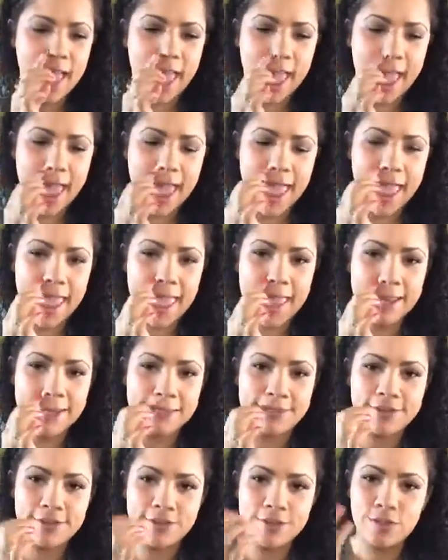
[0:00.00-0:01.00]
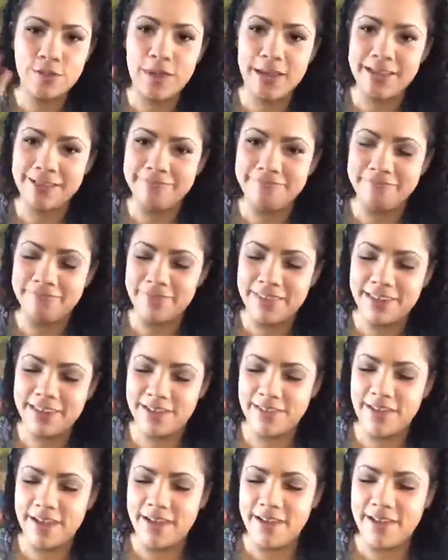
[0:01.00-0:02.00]
and you lose weight.
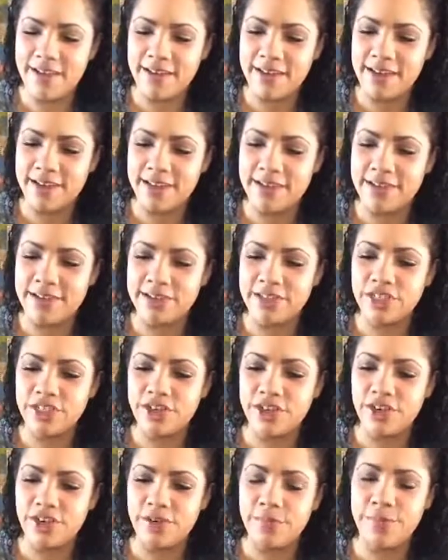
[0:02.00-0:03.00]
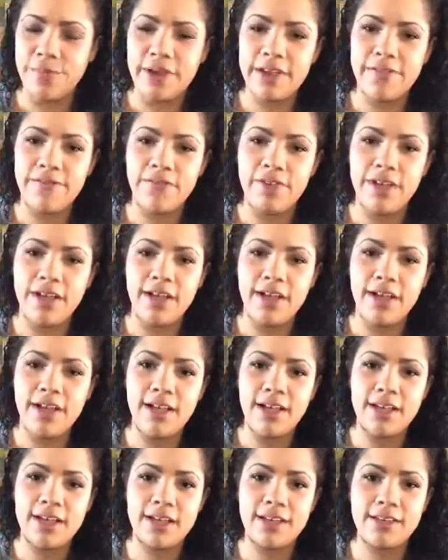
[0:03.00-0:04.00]
And it clears your brain
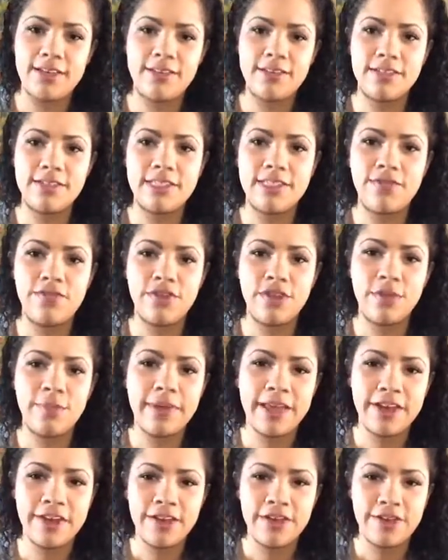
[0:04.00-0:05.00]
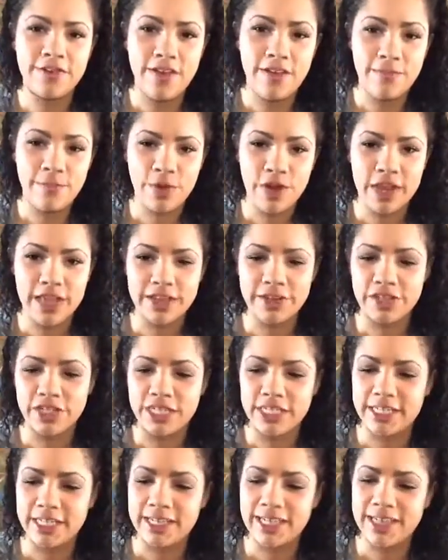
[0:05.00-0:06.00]
fog and you just feel better. You have more
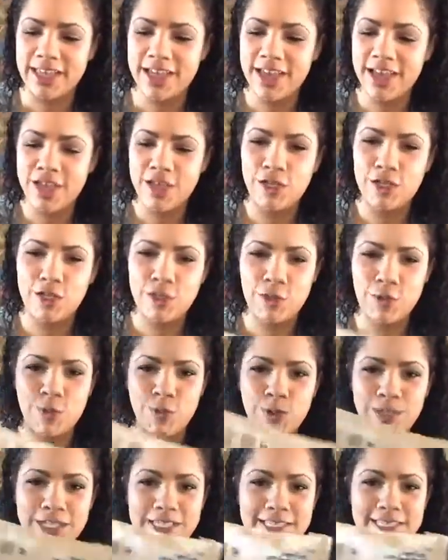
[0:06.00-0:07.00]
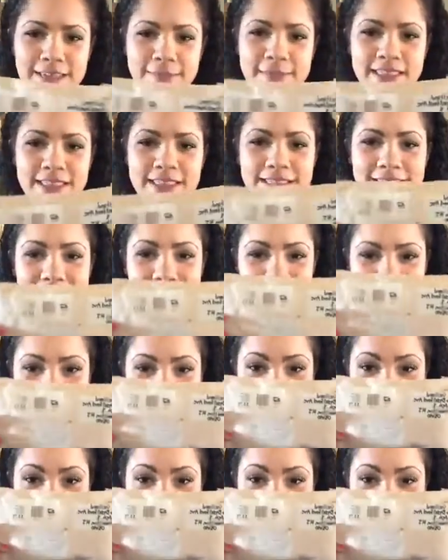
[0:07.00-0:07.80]
energy. So she sent me this.